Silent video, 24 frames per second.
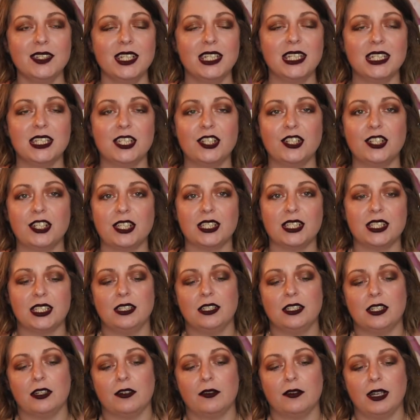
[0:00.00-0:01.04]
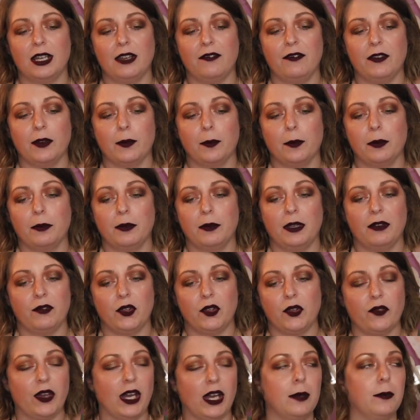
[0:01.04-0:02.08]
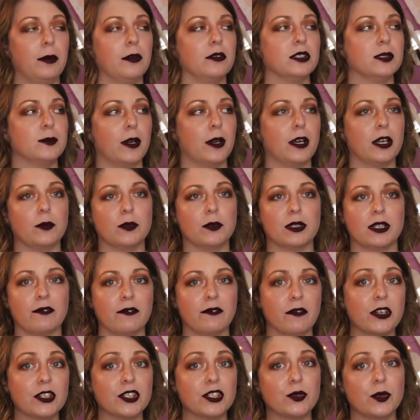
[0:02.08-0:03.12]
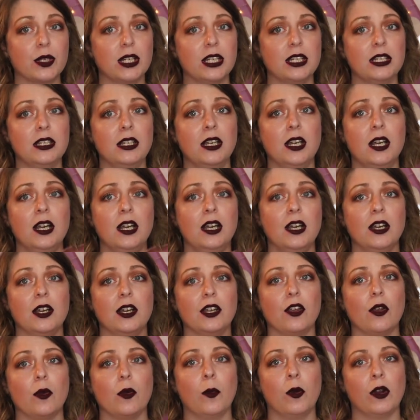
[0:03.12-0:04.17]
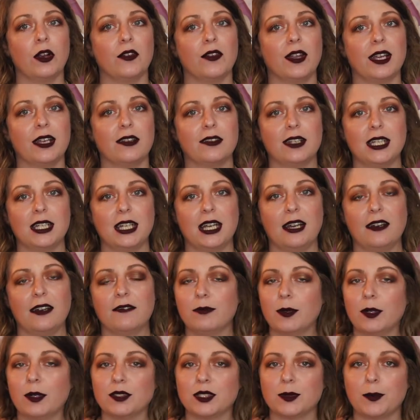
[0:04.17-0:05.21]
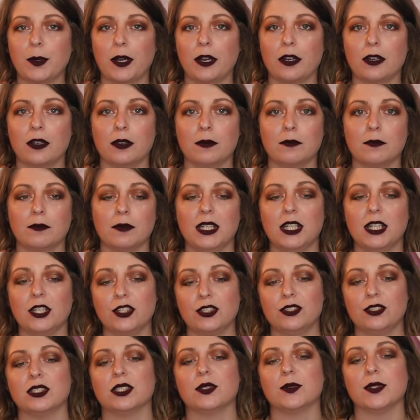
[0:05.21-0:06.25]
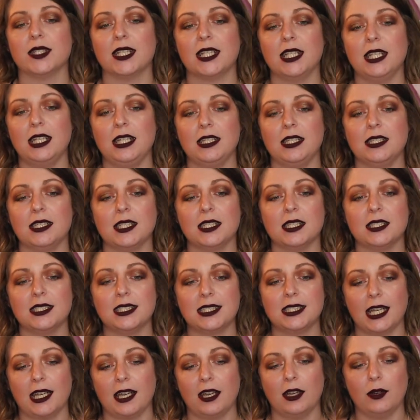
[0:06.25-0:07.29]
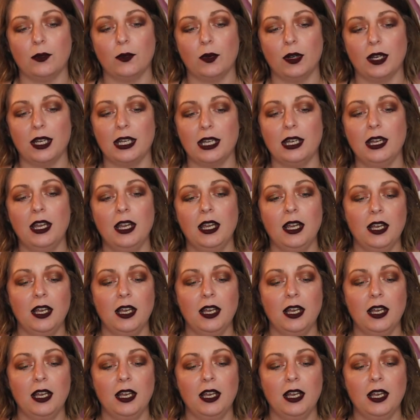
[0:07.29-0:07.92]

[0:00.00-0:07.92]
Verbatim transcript: It's just, you know, if you're if you've had postpartum with the first one, you're more likely to have postpartum issues with the second one.